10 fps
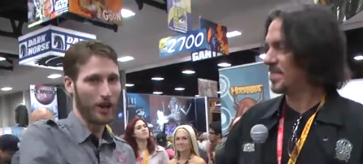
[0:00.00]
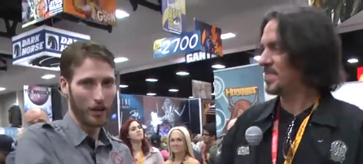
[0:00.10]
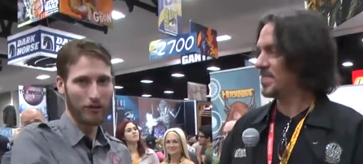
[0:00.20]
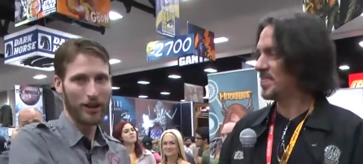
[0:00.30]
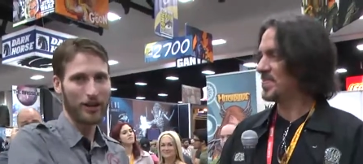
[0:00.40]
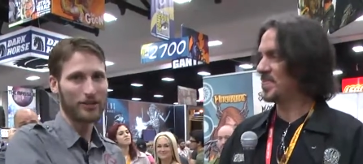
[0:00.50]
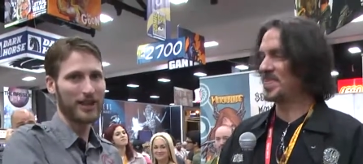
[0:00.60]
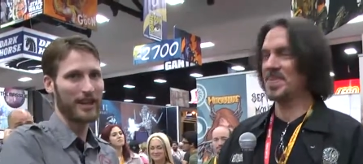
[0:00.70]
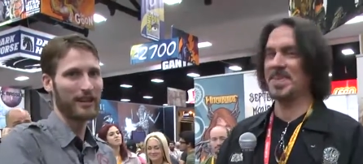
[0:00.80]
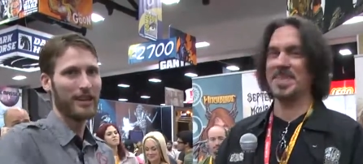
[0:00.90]
Speaker 1: Hard Rock
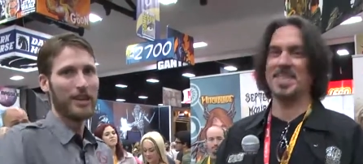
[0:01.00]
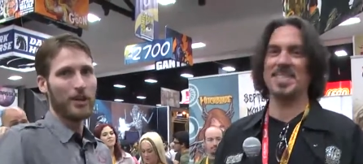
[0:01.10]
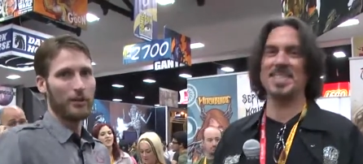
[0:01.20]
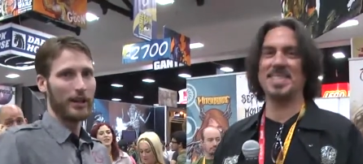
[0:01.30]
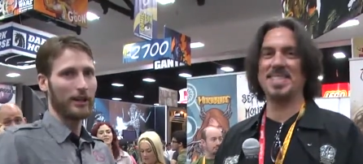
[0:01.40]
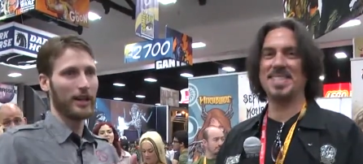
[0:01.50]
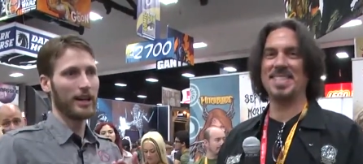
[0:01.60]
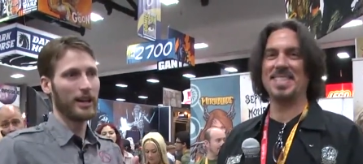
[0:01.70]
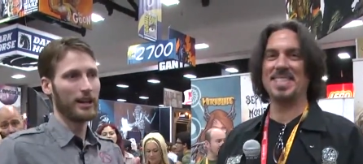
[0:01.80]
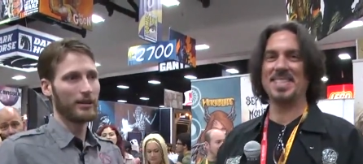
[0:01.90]
Hotel where
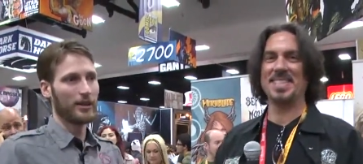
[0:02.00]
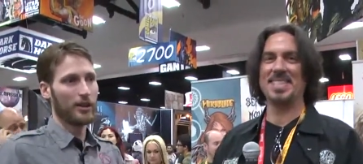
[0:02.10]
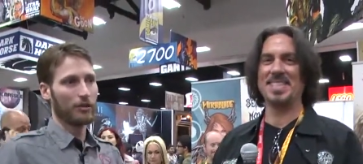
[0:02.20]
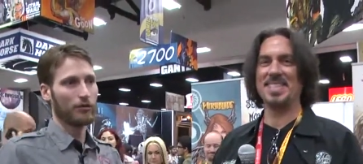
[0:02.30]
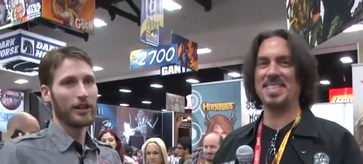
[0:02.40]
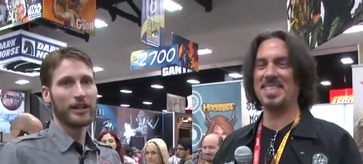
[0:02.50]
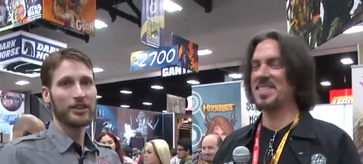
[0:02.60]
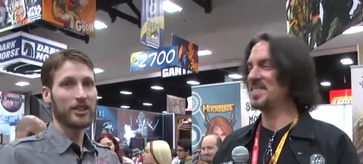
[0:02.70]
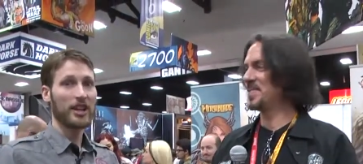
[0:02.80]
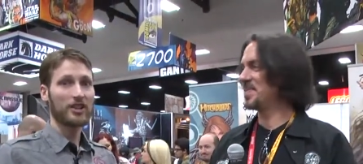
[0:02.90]
uh, Ronnie
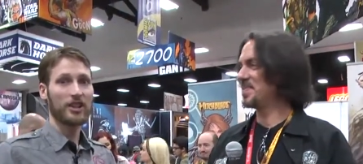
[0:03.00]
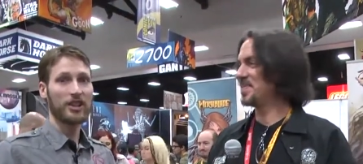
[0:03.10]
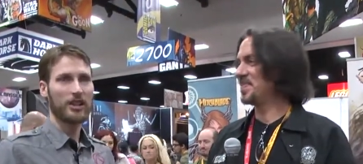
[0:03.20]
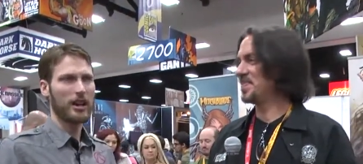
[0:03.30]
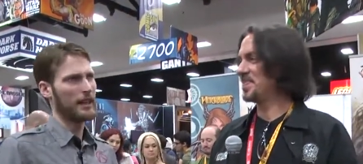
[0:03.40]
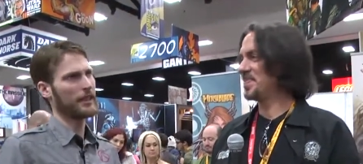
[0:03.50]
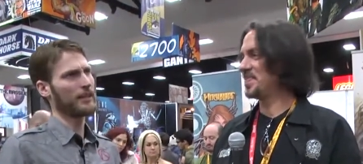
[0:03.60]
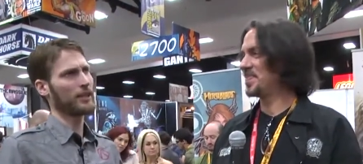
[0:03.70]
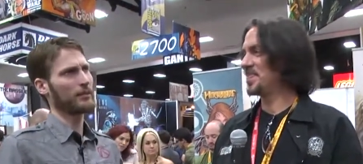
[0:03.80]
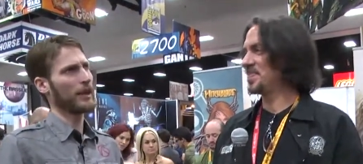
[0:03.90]
and Sasha, I
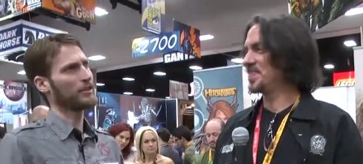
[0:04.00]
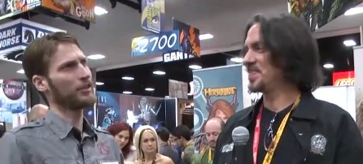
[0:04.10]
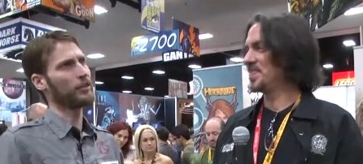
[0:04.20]
think they're actually,